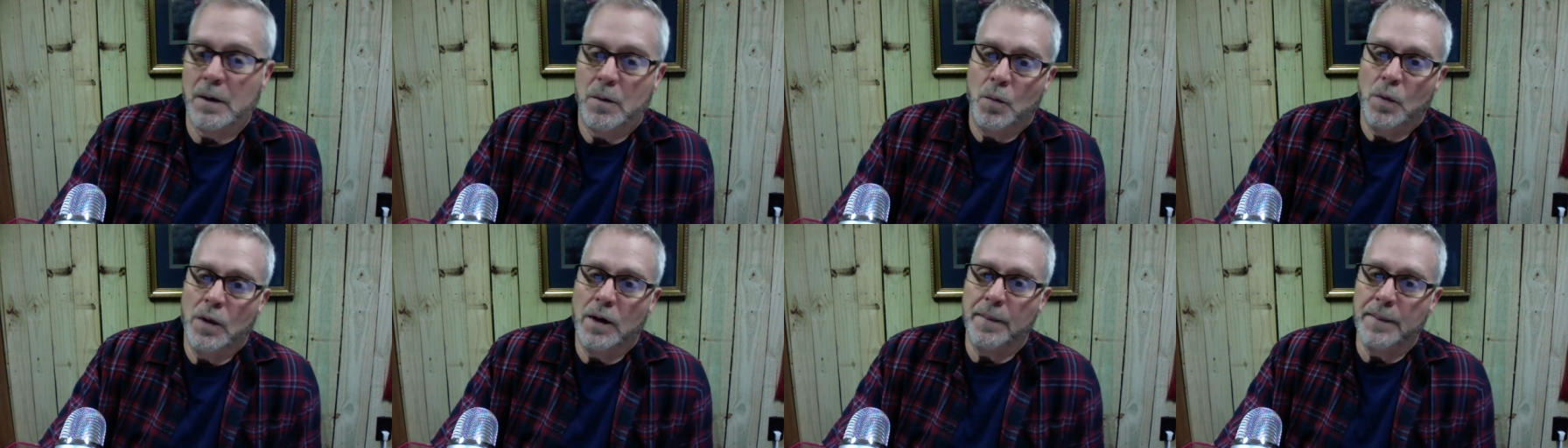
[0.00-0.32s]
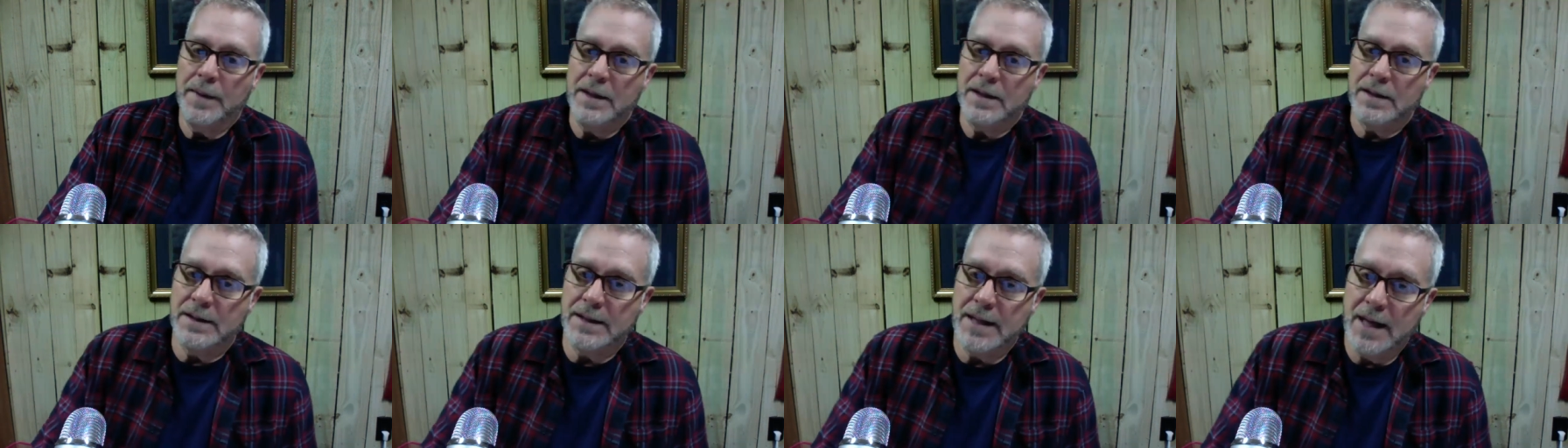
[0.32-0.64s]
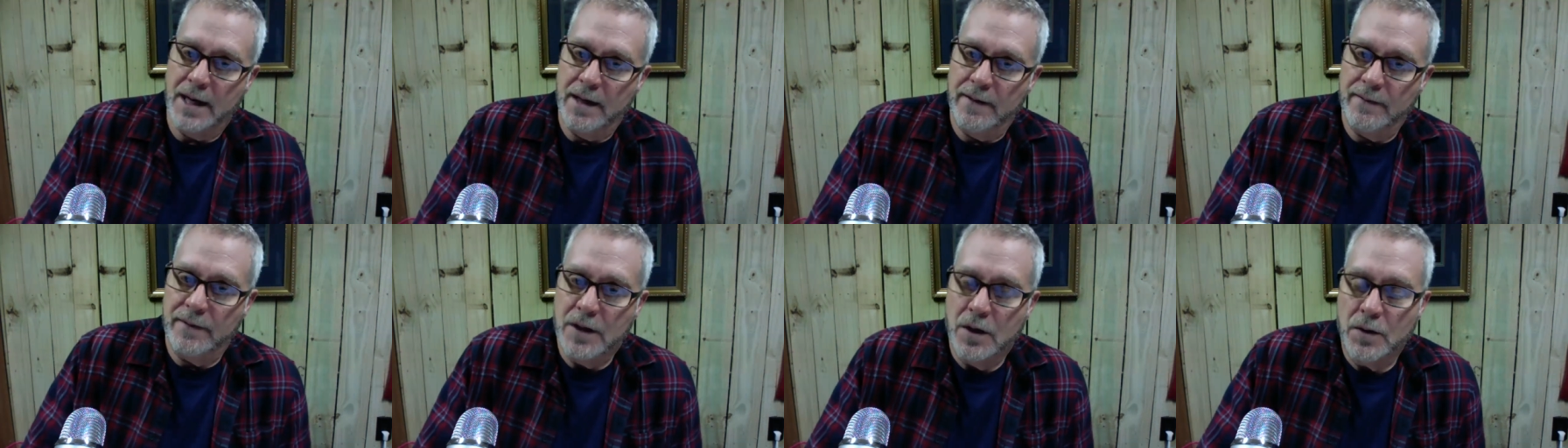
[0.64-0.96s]
will be
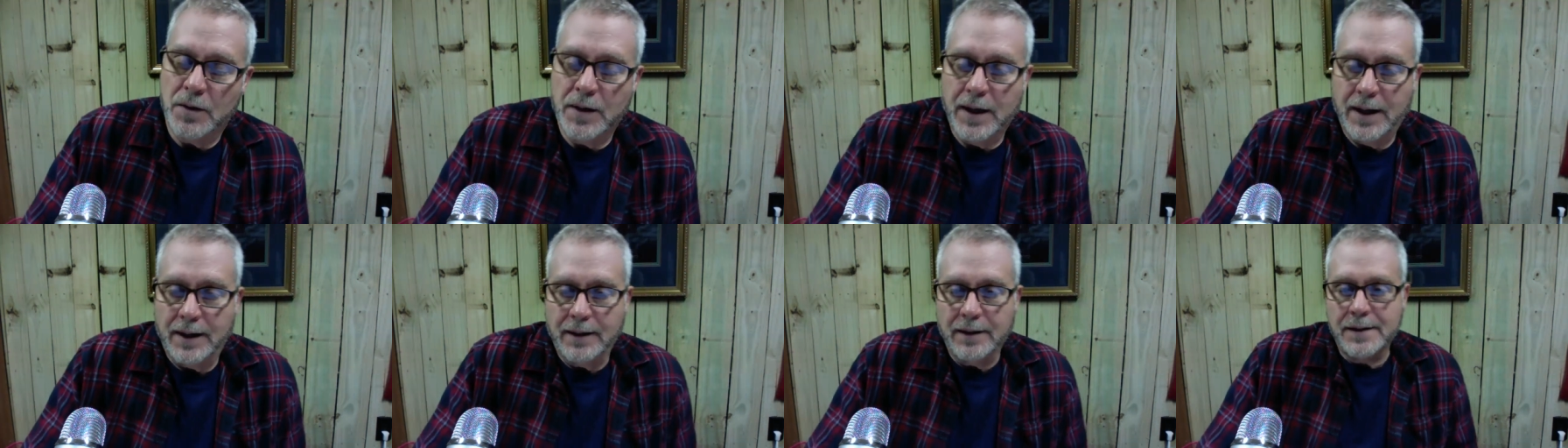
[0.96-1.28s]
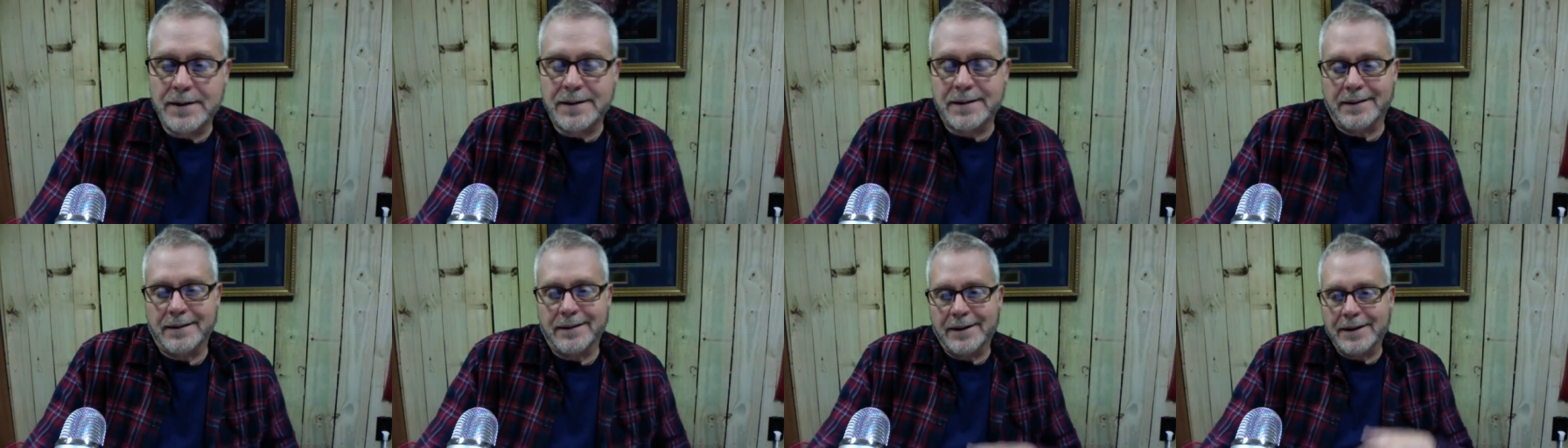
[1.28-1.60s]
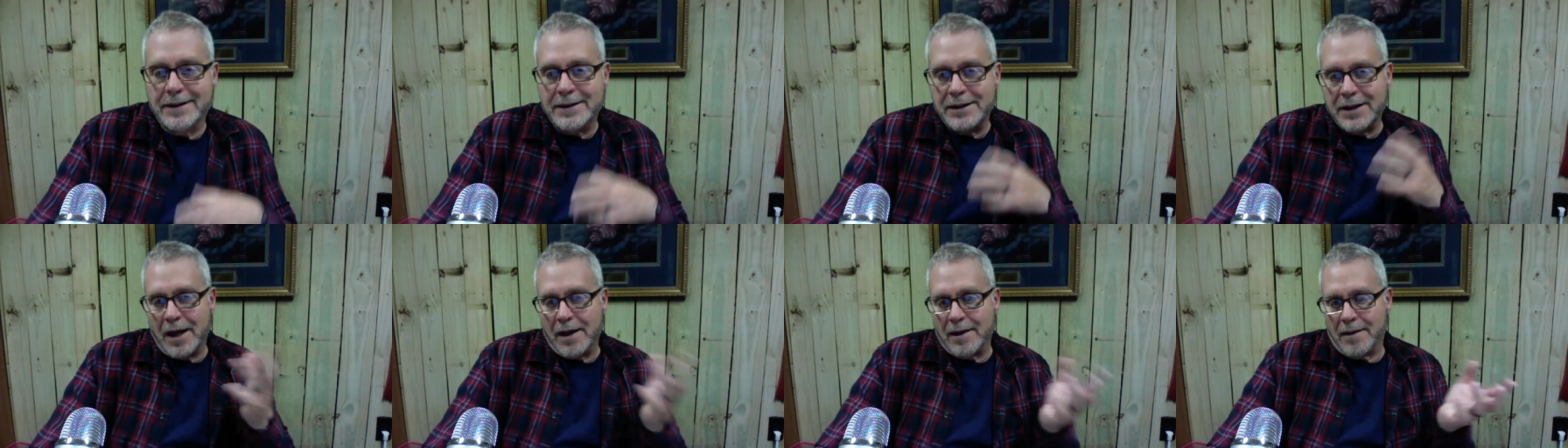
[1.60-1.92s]
saved. Okay, let's
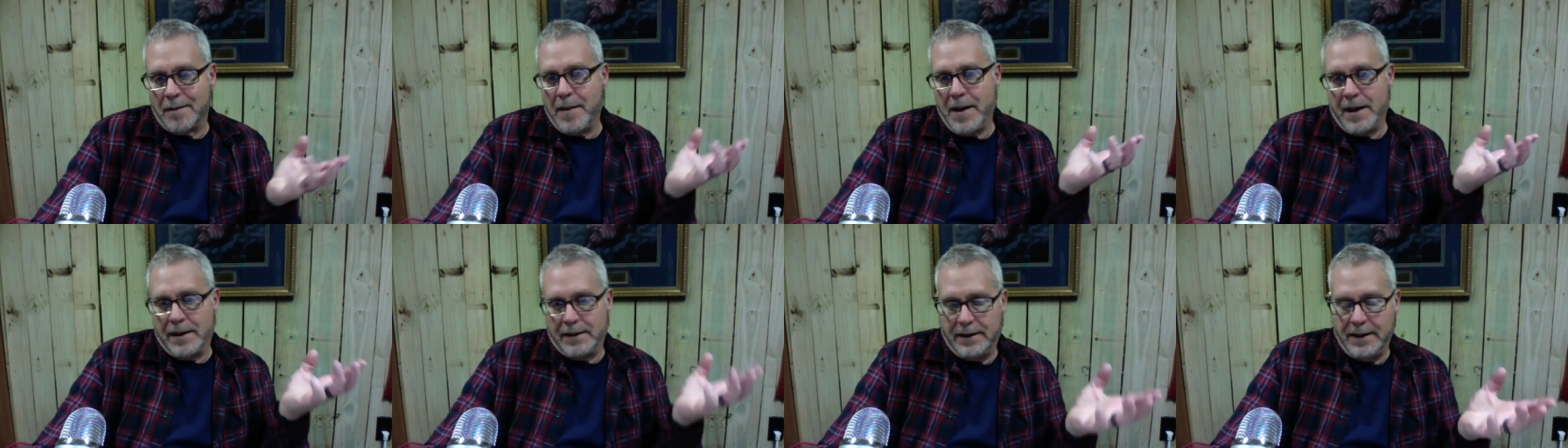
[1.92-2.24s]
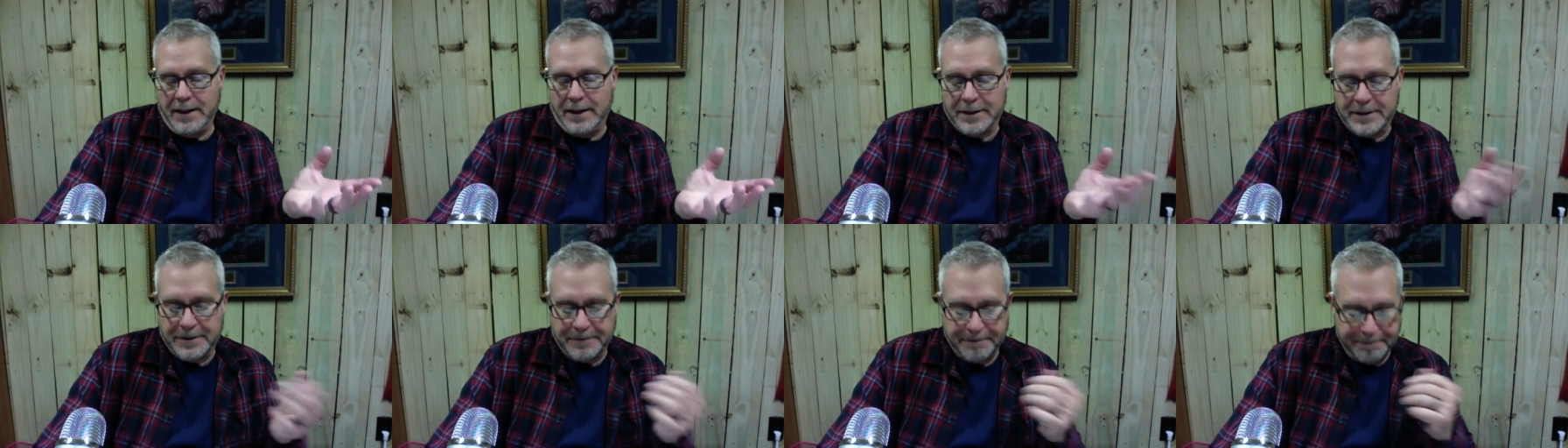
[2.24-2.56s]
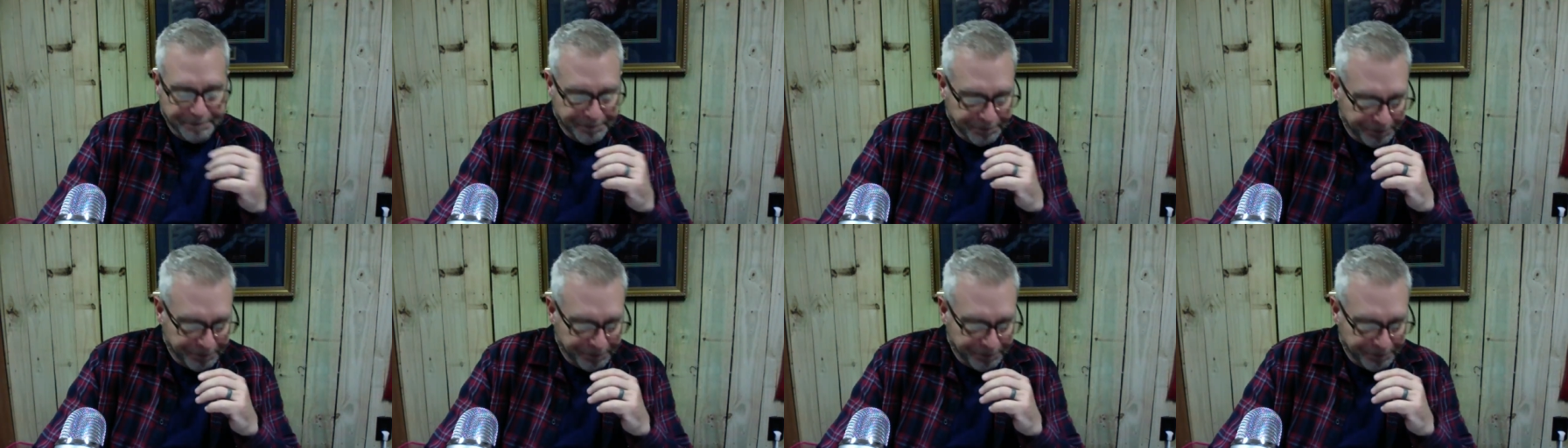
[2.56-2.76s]
talk about this.